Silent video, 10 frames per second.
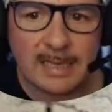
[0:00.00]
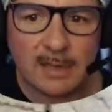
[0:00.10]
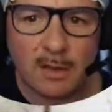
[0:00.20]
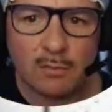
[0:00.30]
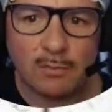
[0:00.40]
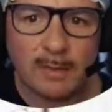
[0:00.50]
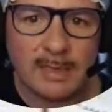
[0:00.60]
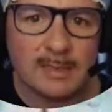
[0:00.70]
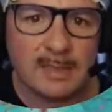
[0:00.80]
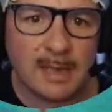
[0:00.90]
the gold
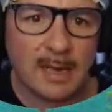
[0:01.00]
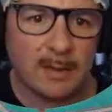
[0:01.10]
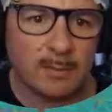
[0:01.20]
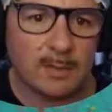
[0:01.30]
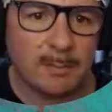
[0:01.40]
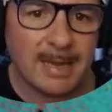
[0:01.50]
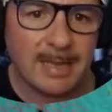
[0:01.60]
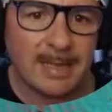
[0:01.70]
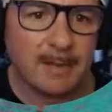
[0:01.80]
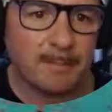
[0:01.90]
rings. I was
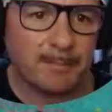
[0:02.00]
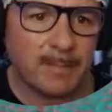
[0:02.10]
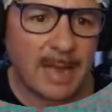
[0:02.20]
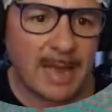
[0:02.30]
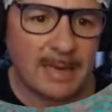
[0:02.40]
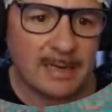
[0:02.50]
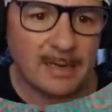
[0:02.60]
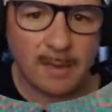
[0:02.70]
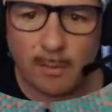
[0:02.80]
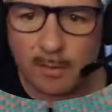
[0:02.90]
making them and
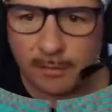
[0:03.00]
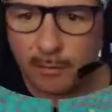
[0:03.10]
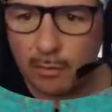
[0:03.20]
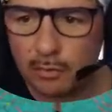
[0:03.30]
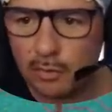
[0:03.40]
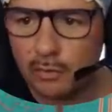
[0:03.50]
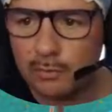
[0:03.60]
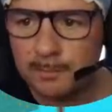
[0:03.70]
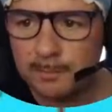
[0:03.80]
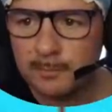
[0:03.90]
they're worth a
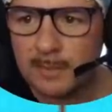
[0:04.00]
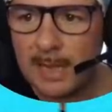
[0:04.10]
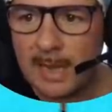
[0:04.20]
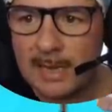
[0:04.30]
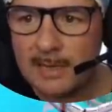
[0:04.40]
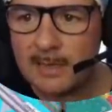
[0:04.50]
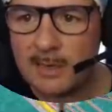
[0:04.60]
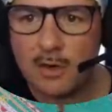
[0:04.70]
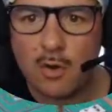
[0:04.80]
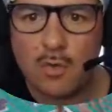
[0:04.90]
fortune, and
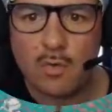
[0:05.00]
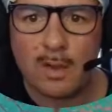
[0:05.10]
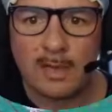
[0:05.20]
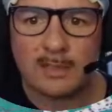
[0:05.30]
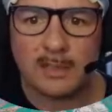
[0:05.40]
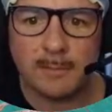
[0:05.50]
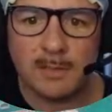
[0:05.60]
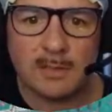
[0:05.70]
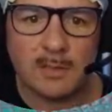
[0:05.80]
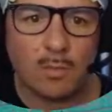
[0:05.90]
no
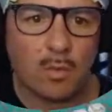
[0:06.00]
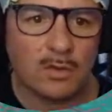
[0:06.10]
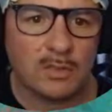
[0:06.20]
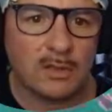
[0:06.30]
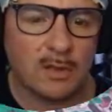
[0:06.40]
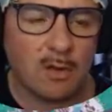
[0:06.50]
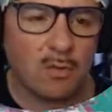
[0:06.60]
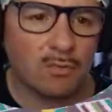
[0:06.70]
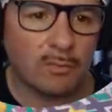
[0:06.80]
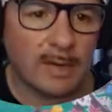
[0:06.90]
customers want the
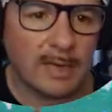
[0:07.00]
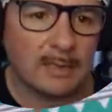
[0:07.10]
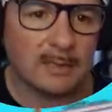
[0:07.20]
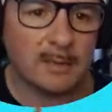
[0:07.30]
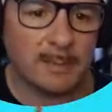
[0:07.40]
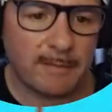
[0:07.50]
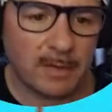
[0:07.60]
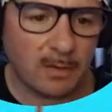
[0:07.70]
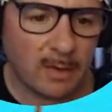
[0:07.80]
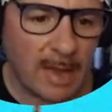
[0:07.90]
gold rings. I'm
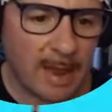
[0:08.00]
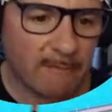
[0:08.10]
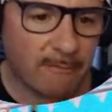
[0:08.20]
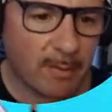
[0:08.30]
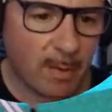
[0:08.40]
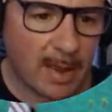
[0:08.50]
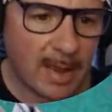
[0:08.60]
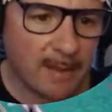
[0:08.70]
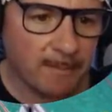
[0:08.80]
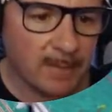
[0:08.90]
having a look
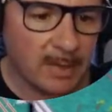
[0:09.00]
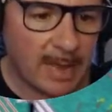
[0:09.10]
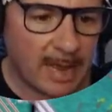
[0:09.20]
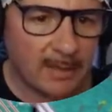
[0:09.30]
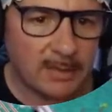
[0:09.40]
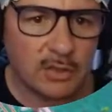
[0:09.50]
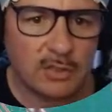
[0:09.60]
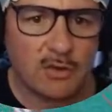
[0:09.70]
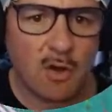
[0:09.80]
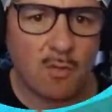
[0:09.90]
everywhere and they're
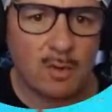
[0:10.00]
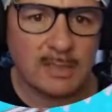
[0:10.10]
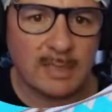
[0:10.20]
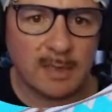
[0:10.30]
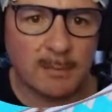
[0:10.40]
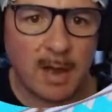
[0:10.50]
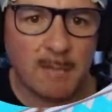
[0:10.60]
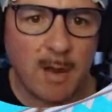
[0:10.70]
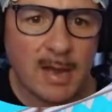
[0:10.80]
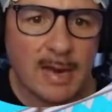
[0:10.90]
just not wanting them. I
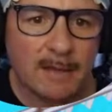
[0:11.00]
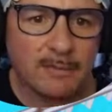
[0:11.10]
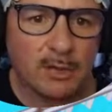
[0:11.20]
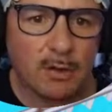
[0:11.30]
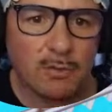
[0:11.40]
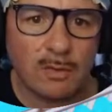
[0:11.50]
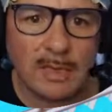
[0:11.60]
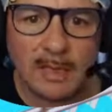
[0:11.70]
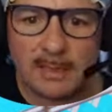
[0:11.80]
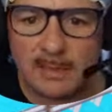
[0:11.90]
might have to go
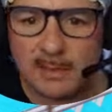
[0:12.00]
looking at